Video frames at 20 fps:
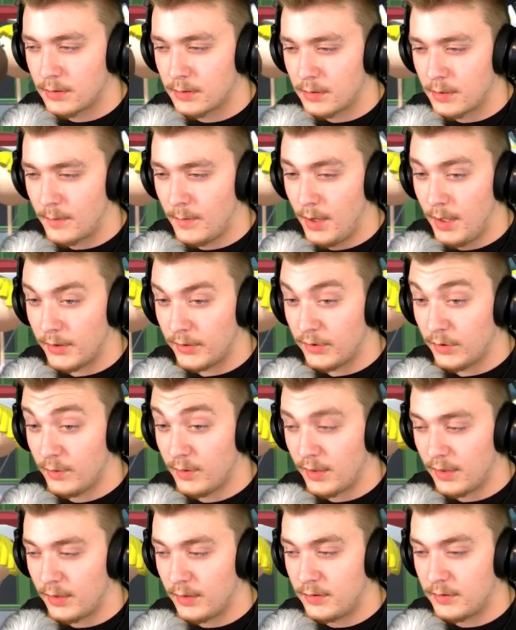Come on, do
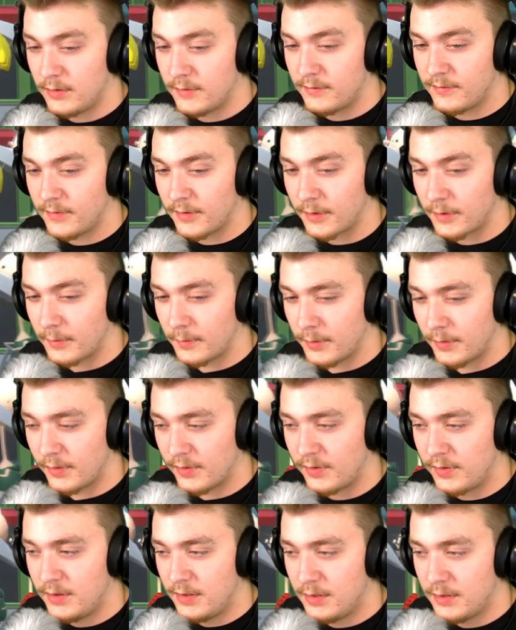it, you fucking
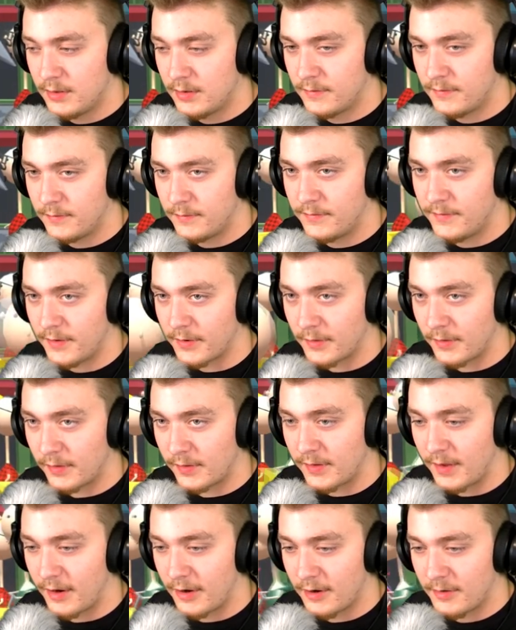pussy. You fucking
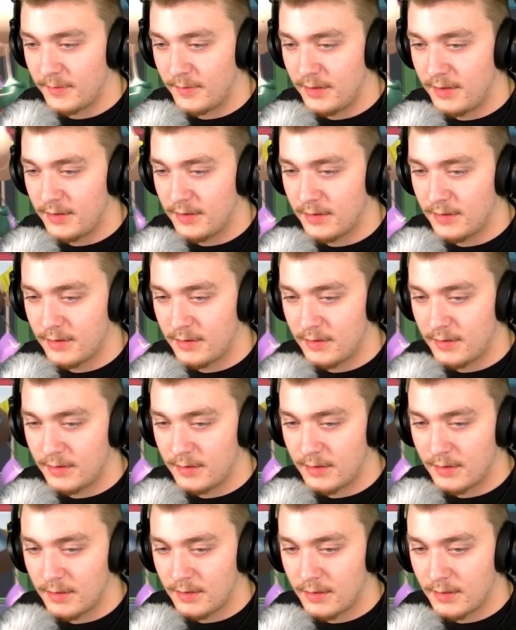scared of me?
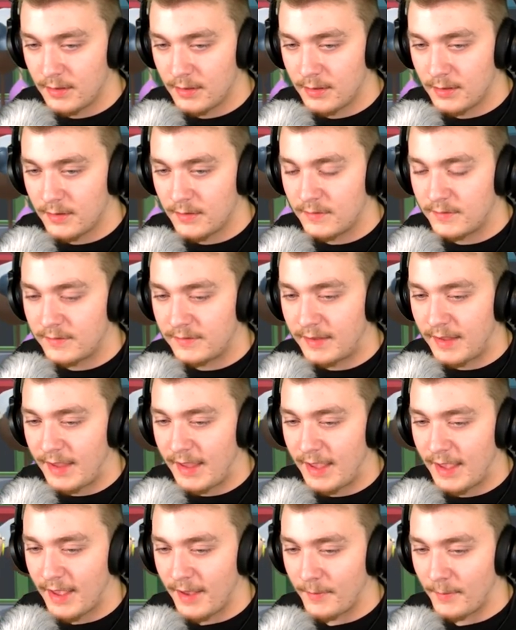
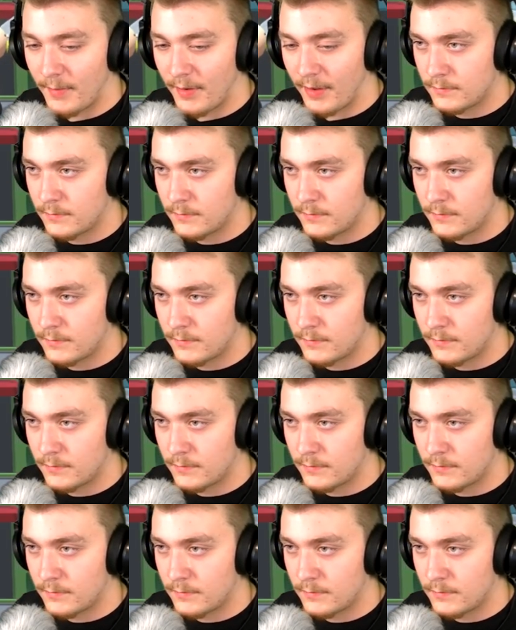Damn!